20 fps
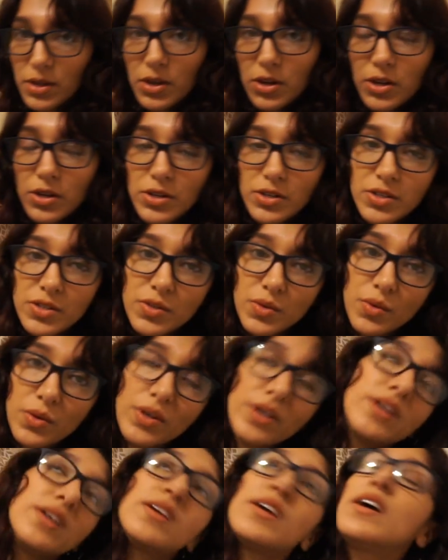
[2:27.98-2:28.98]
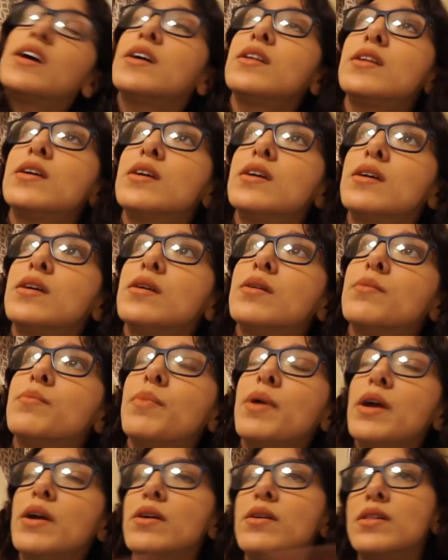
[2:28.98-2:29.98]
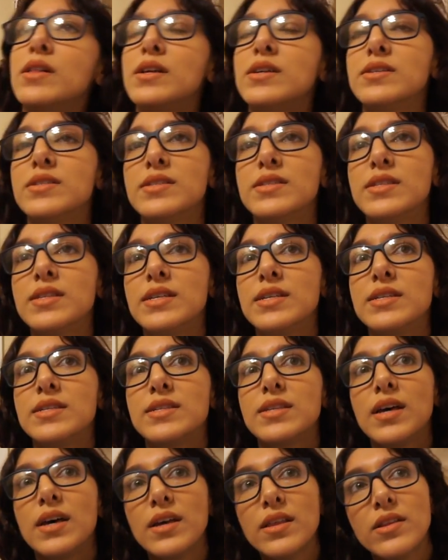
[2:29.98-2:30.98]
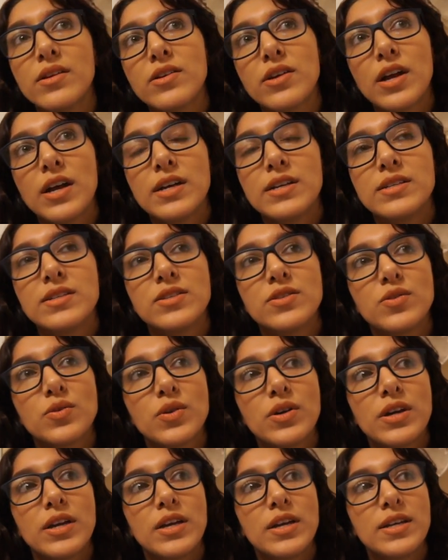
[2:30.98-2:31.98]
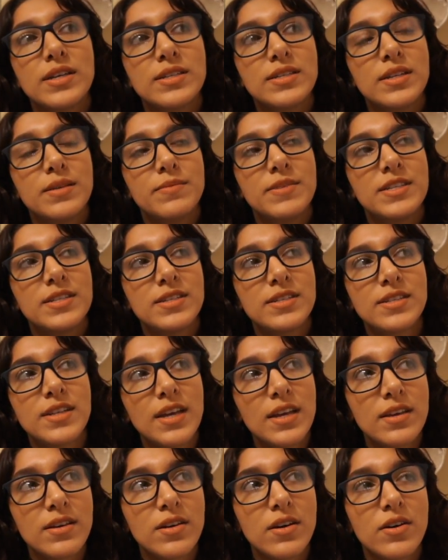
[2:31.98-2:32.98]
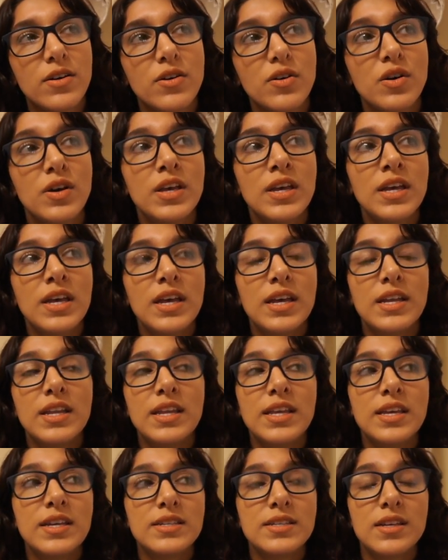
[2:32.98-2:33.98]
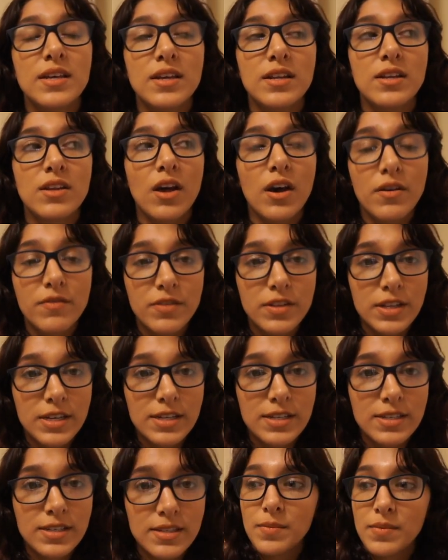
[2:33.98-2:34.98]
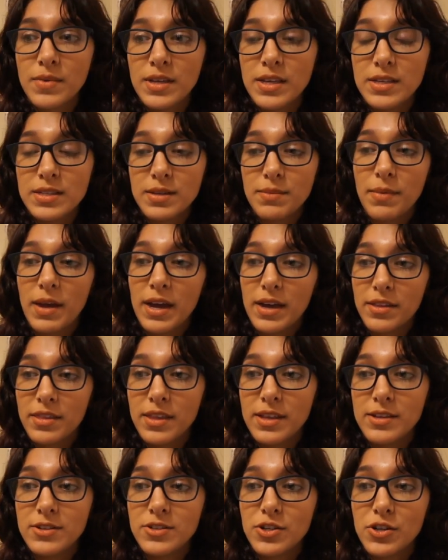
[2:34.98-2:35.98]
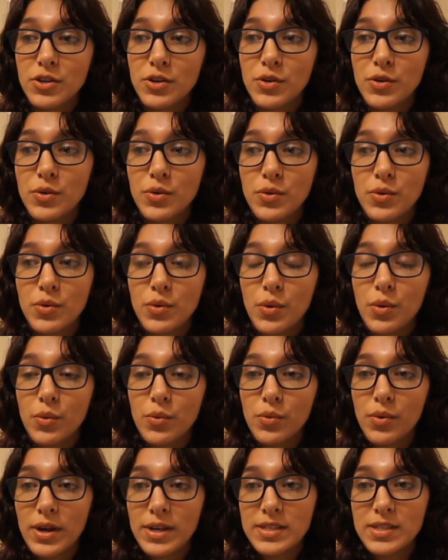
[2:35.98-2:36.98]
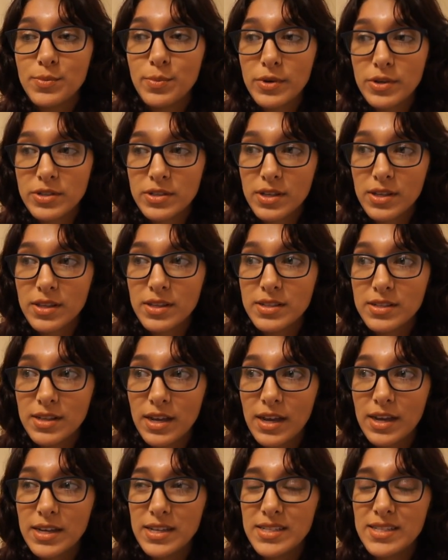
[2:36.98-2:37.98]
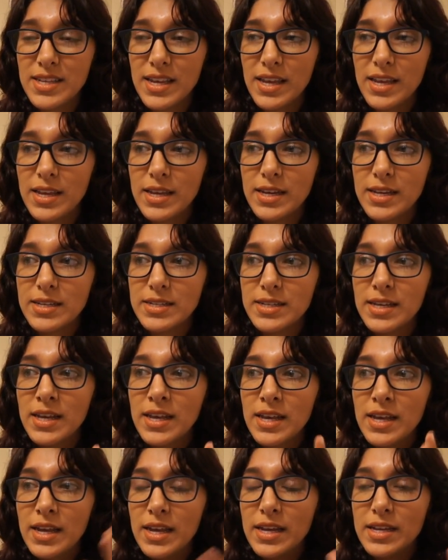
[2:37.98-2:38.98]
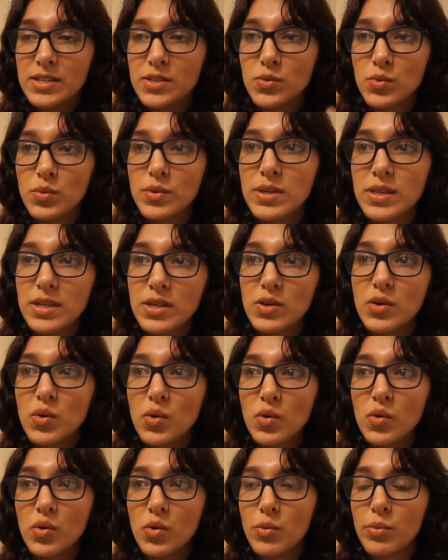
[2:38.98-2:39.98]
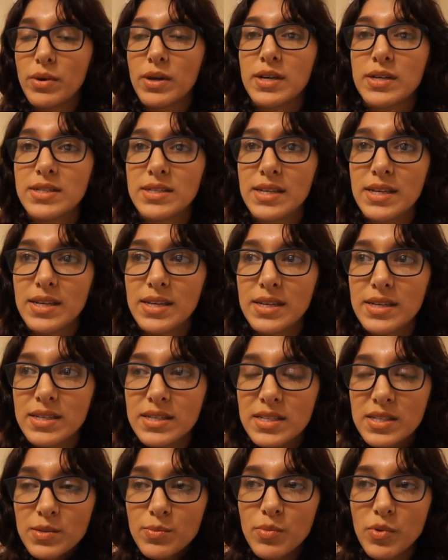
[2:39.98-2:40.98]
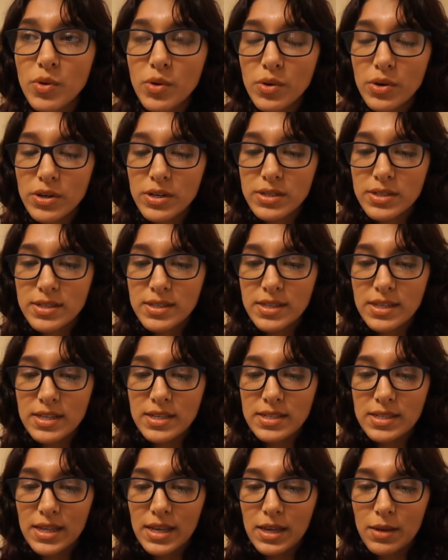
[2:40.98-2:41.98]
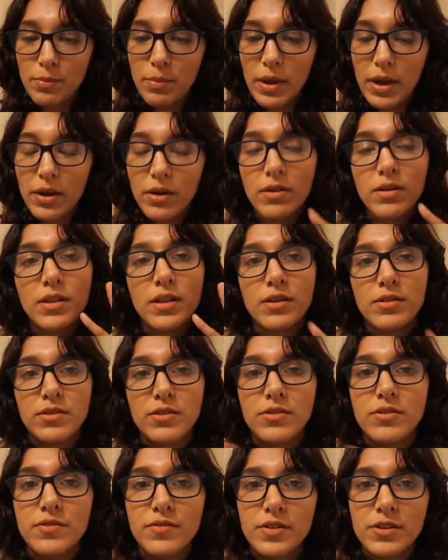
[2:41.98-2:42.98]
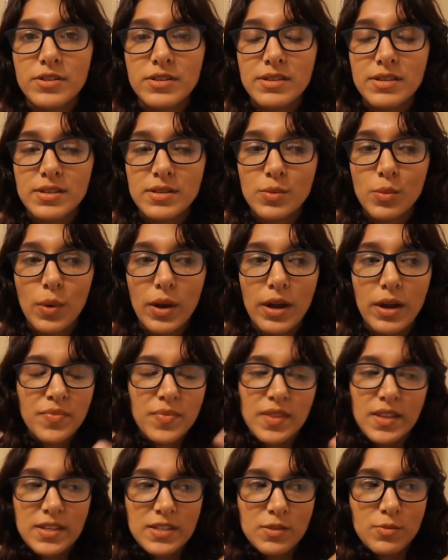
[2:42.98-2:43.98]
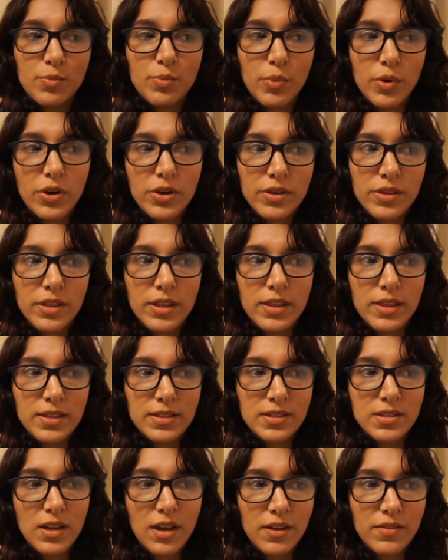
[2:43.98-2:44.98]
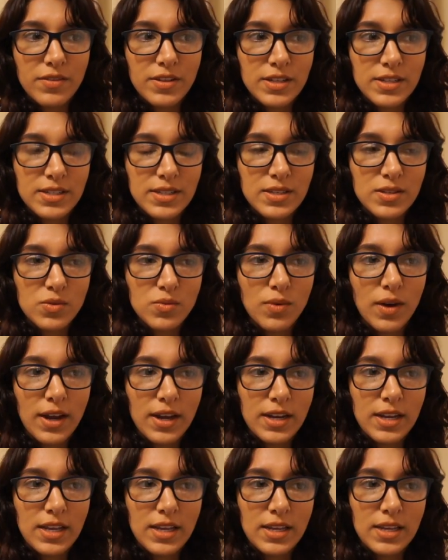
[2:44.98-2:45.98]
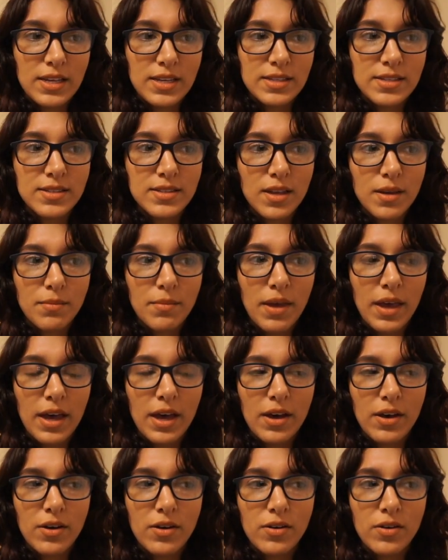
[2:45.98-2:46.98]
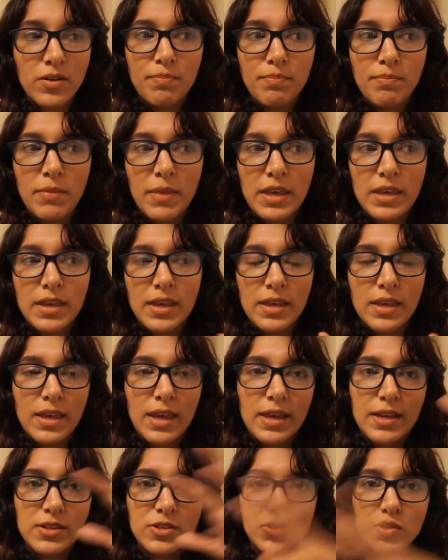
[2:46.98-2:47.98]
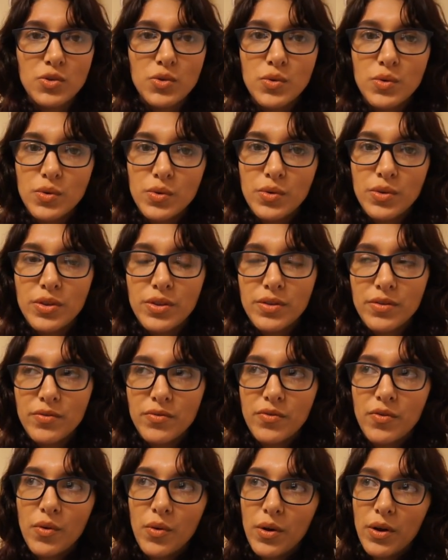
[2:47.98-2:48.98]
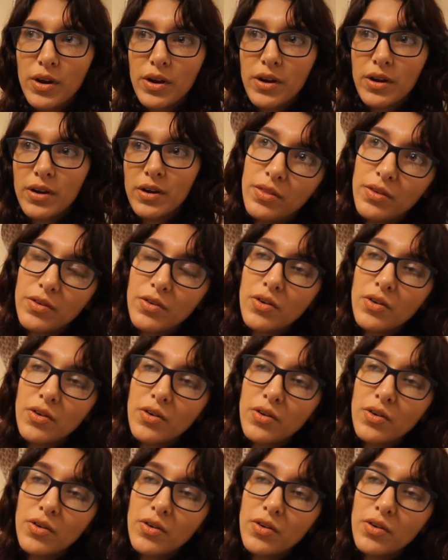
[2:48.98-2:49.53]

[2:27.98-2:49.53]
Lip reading: Her story kind of parallels this other guy's story. His name is Tango, and he is a novelist. He's a math teacher who writes books on the sides, and it's really cool because it explores these, like, parallel universes where this book that this novelist is writing is somehow making a truth for the